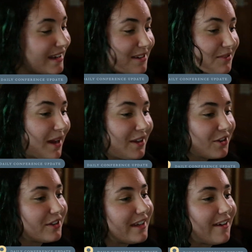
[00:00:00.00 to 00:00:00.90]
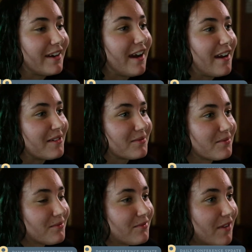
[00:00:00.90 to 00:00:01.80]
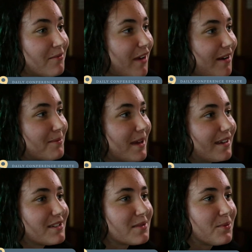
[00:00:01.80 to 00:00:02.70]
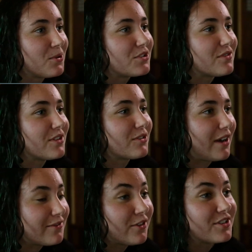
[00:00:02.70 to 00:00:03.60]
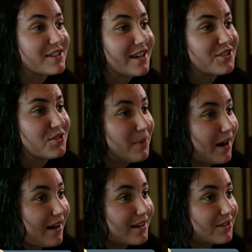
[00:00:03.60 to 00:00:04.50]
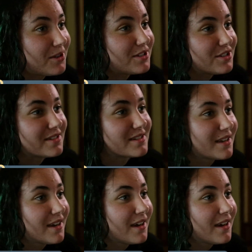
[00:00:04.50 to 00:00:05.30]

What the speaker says: in my local area, I'm a very big supporter of the Great Forest National Park, which is